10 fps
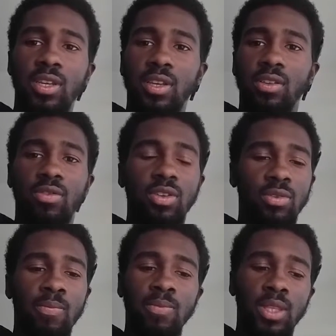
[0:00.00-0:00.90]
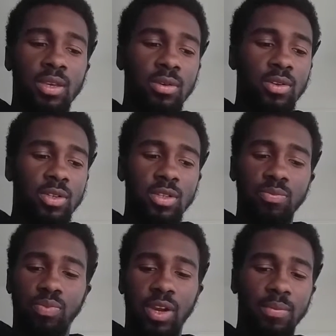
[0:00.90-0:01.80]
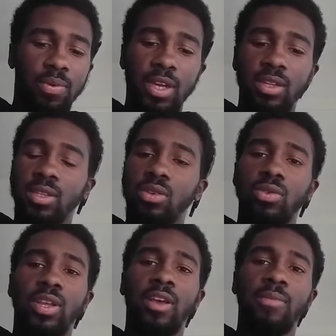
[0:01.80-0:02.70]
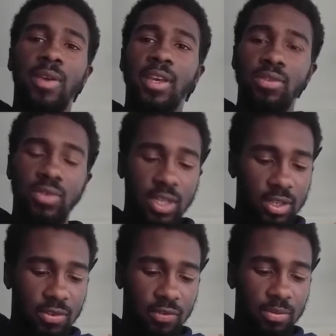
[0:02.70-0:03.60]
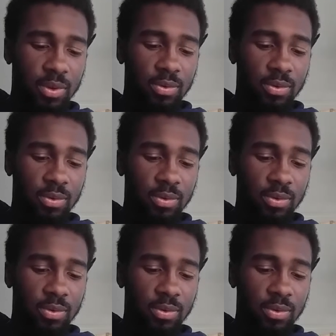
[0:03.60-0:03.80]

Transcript: You know, he probably praised the Lord, like, hey man, can you take this from me?